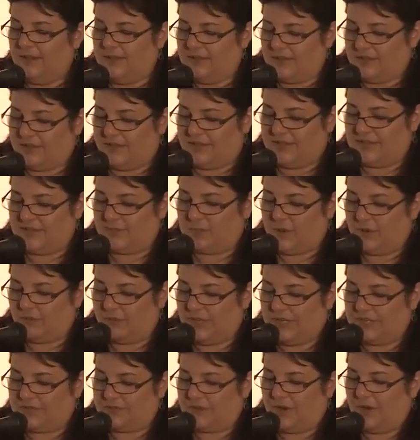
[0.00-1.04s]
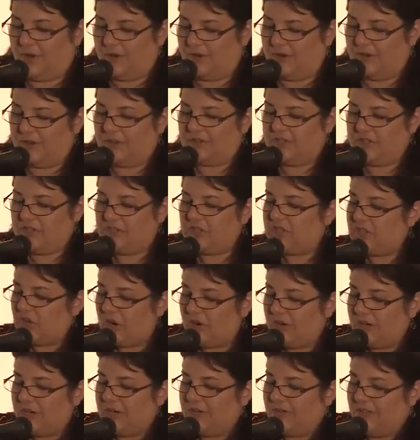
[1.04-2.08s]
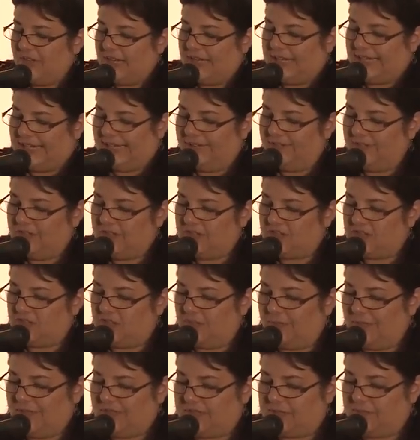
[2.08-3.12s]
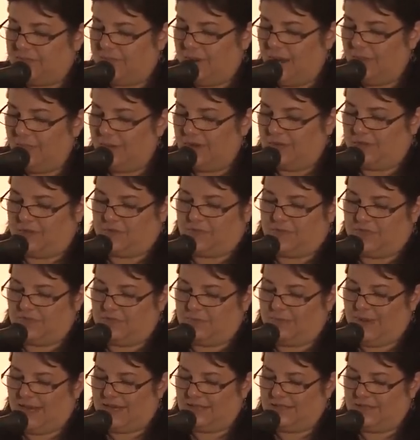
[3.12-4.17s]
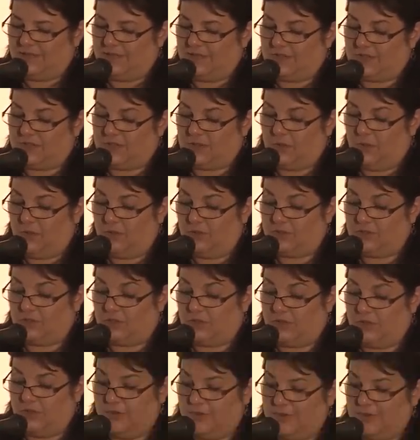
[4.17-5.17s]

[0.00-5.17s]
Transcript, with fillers: So, this is what Reitz wrote to show you that even Sherman's bummers respected the soldier who